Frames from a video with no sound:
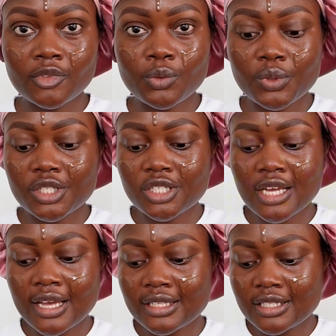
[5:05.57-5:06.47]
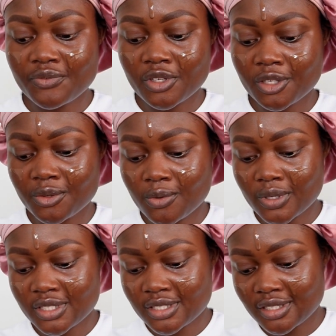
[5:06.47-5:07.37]
Which I definitely know
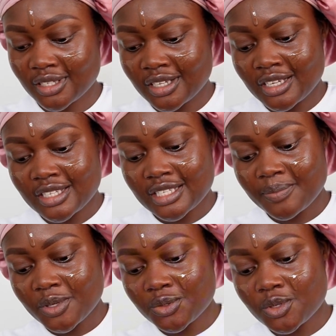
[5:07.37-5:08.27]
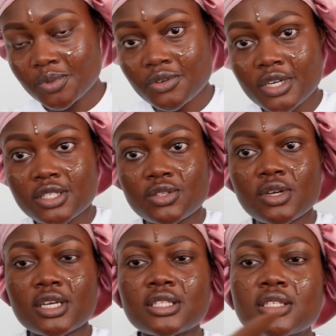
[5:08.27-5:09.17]
was something super crazy. So
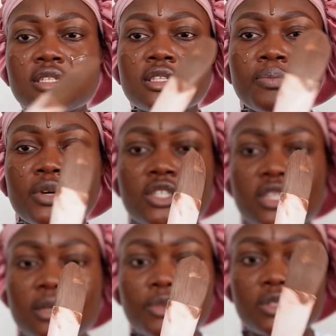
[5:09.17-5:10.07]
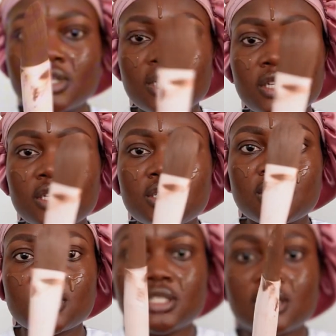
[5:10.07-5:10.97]
guys, this is the brush that I'm using. It is
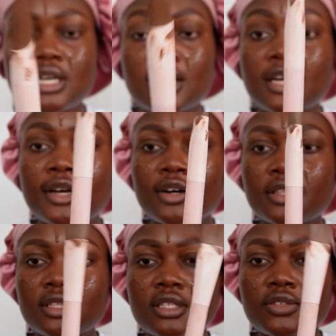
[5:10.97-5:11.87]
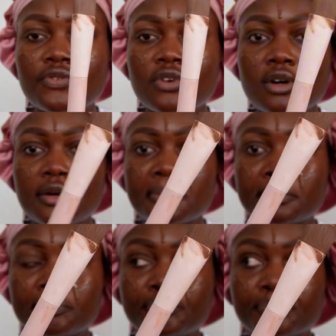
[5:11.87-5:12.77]
dirty. I got these
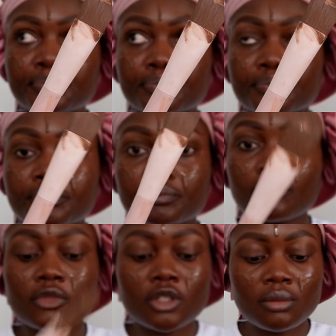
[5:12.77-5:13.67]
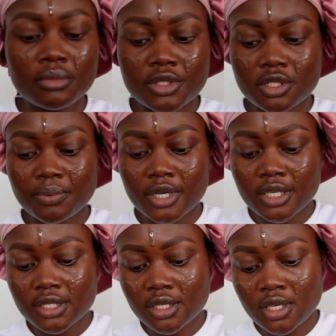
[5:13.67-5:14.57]
from Mr.
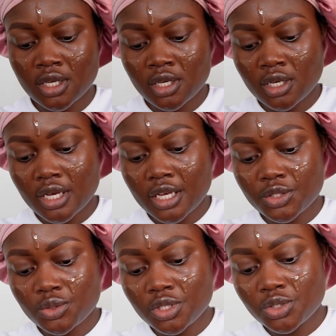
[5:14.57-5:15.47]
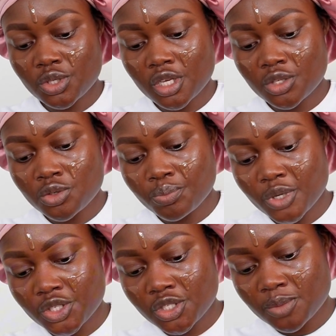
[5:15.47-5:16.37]
Price. I do need to get new
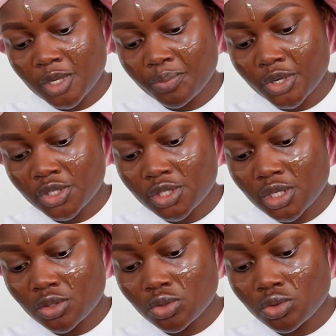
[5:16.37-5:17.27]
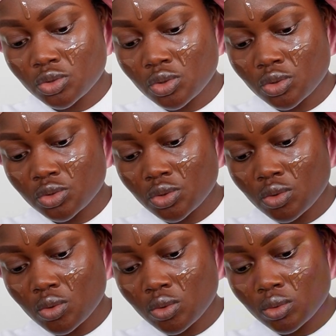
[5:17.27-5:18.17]
brushes. My brushes are so
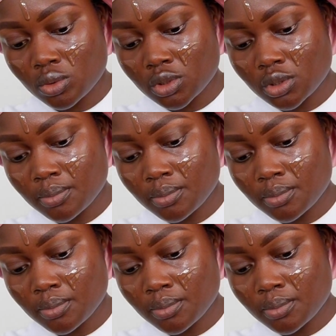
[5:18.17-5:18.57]
old.